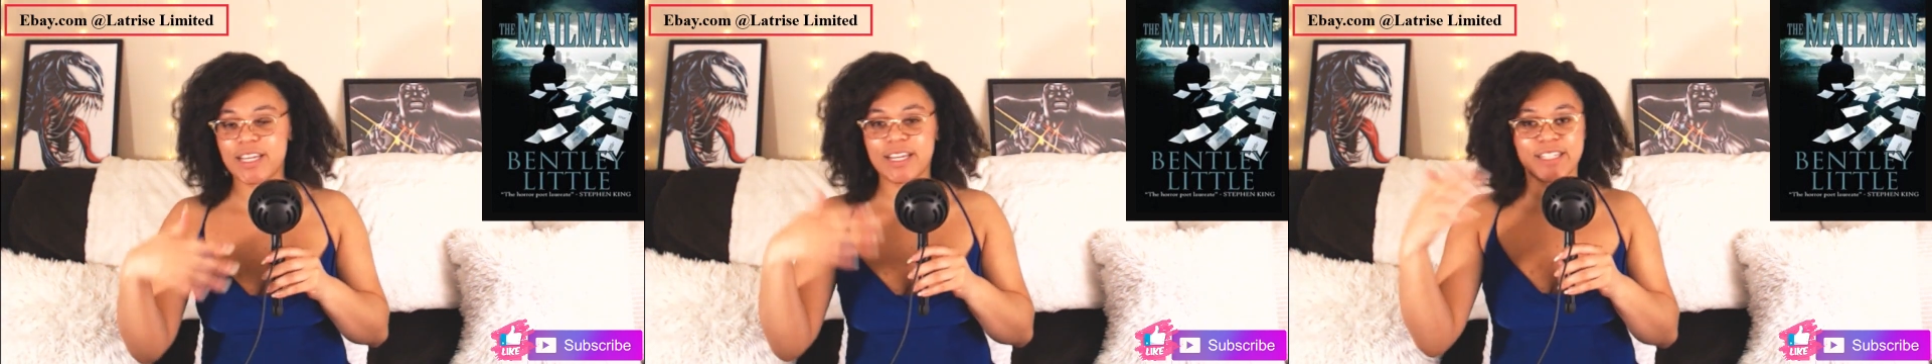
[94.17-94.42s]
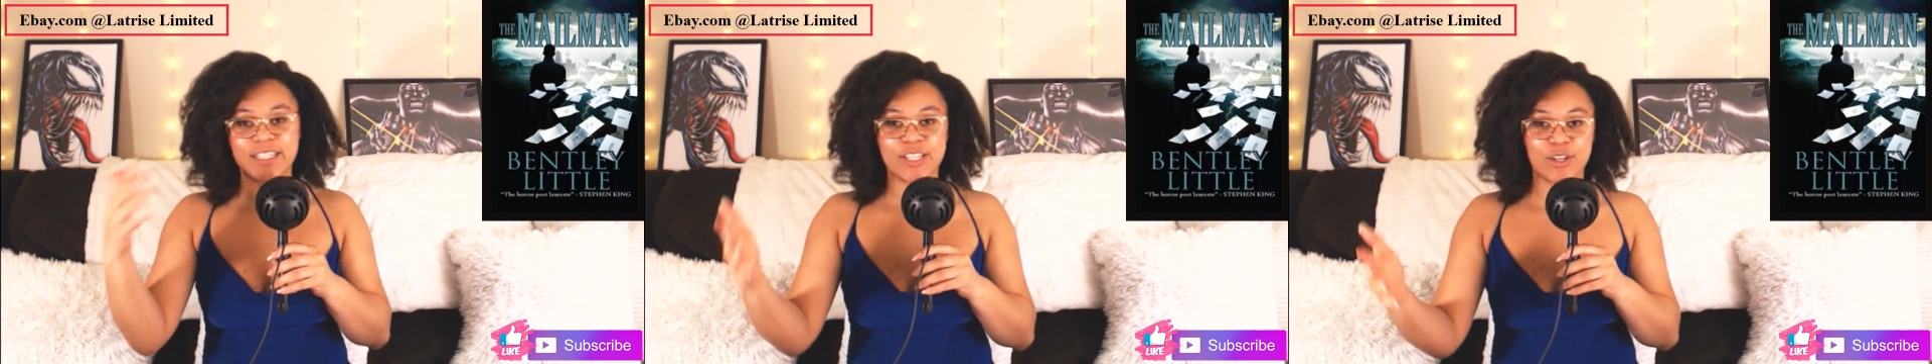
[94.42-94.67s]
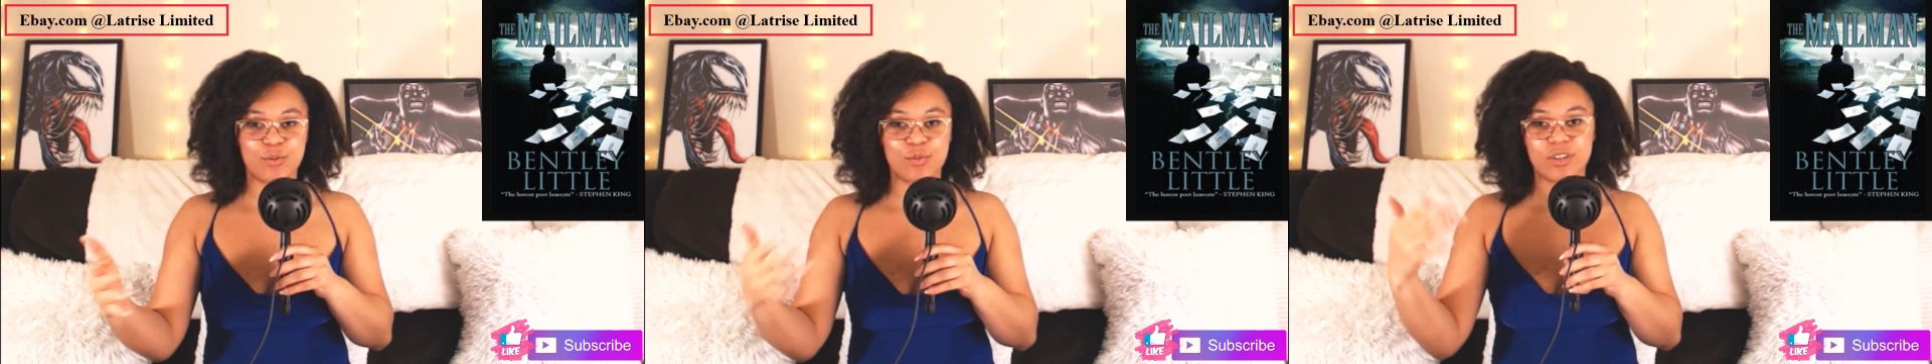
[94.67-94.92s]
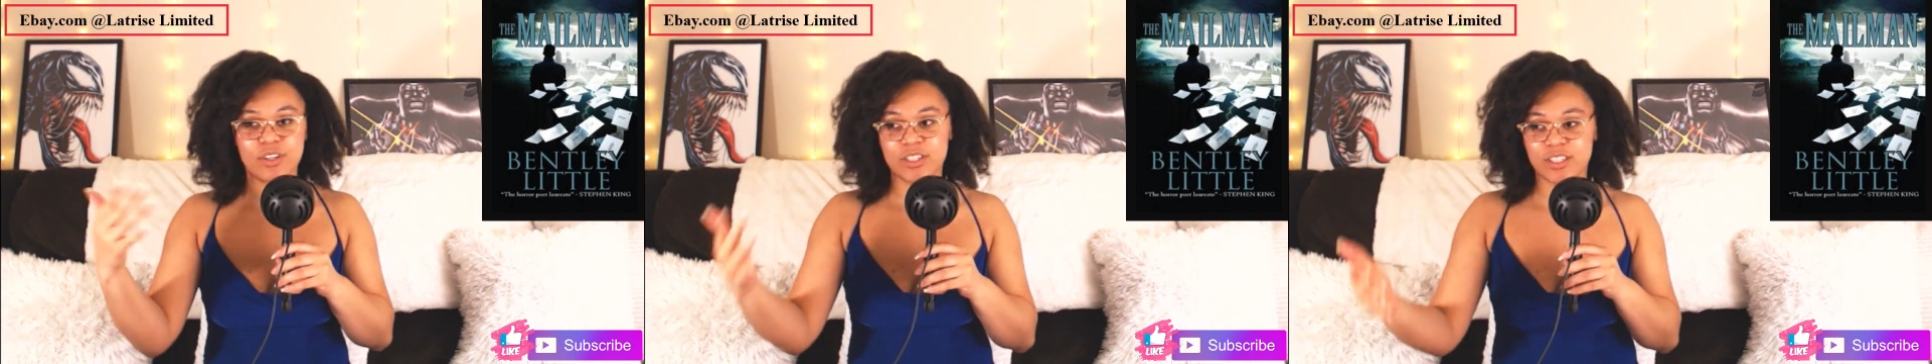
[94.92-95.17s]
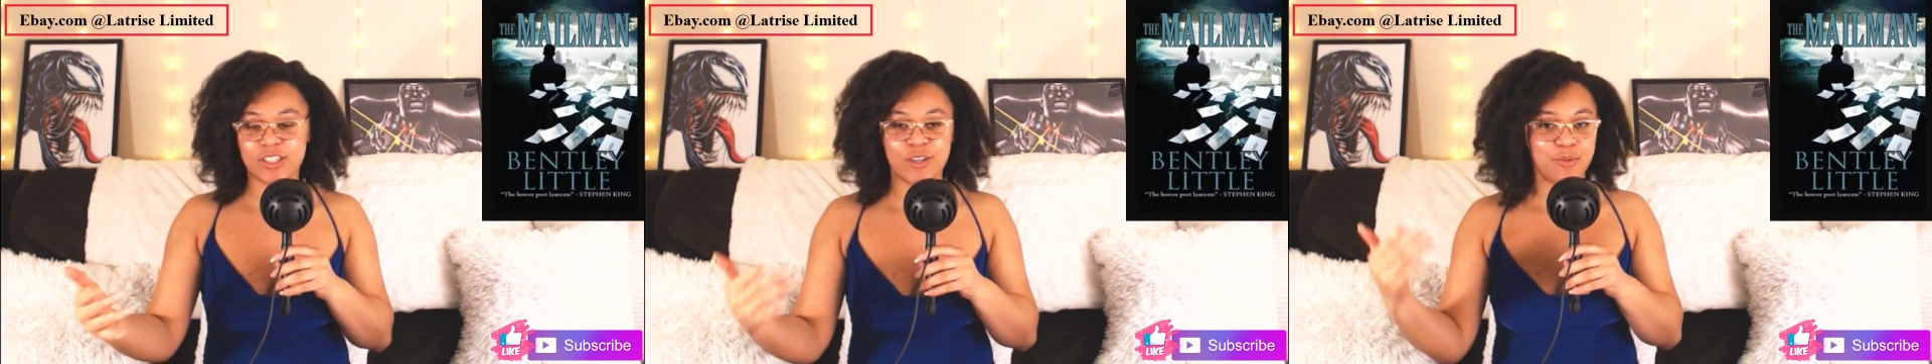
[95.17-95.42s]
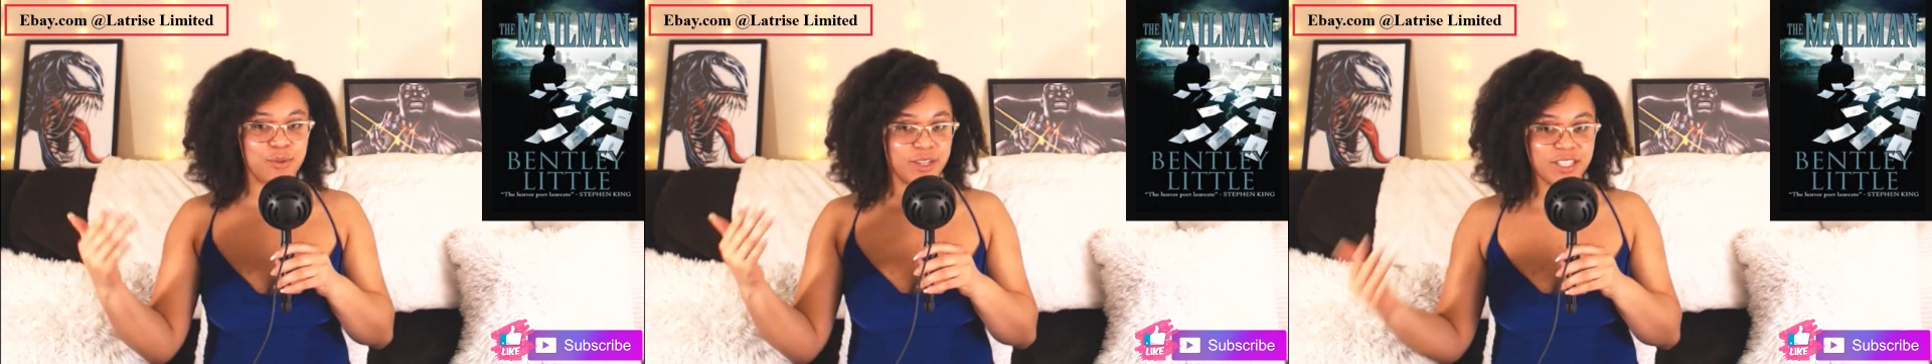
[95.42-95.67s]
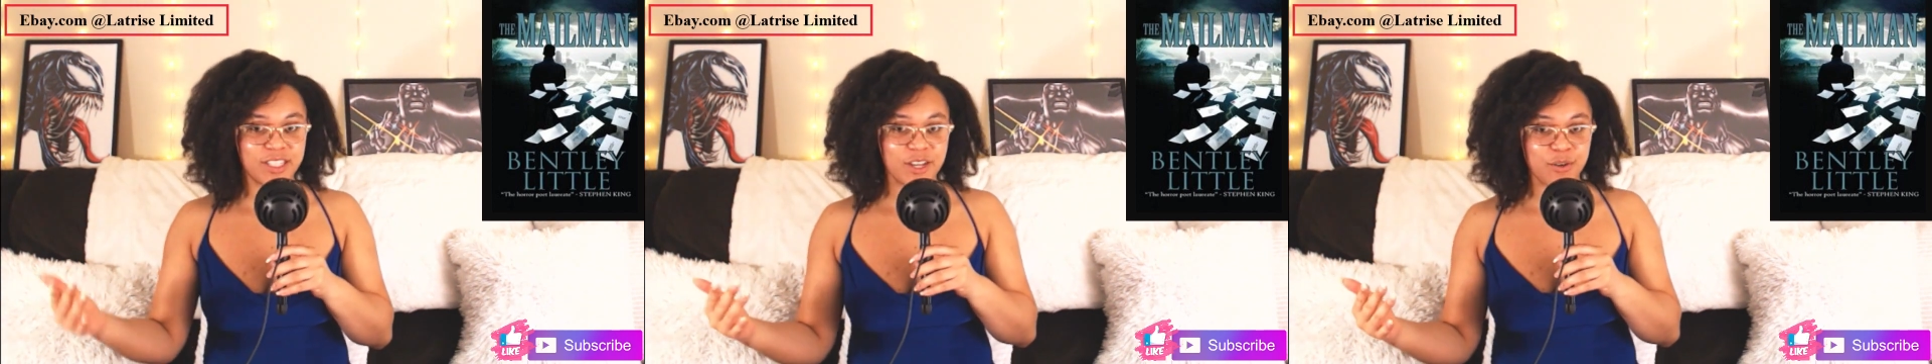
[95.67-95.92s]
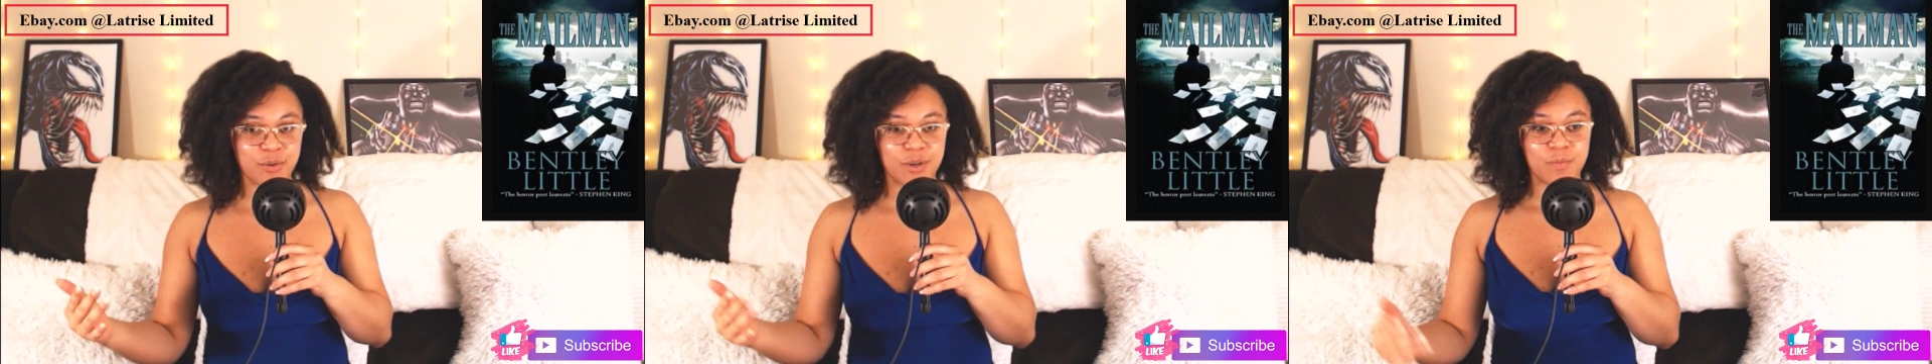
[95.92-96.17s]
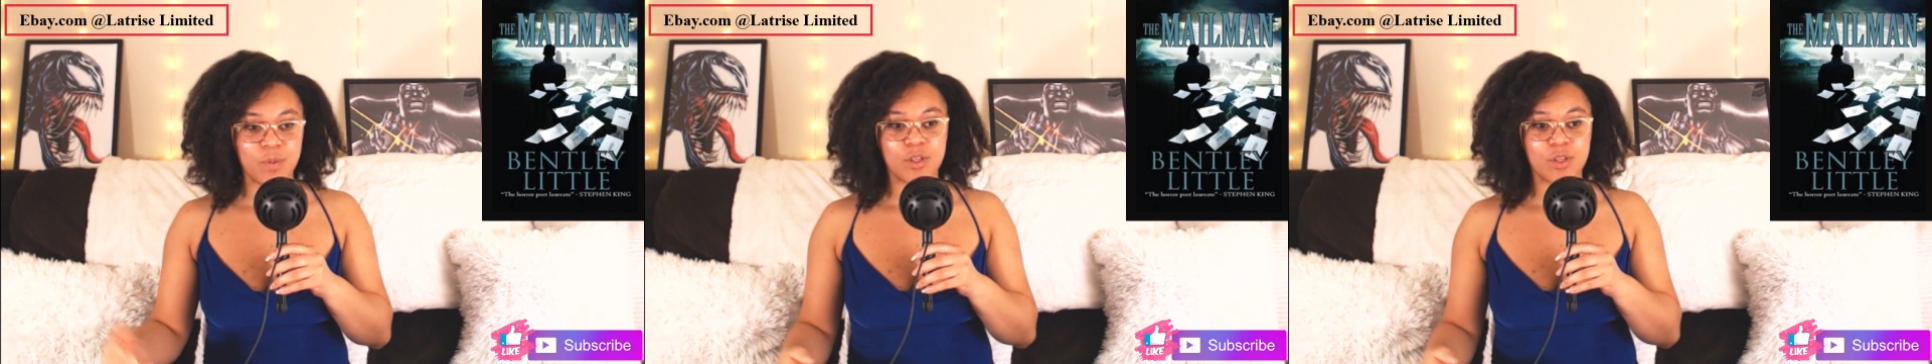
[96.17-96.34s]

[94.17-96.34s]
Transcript: etc, etc, etc,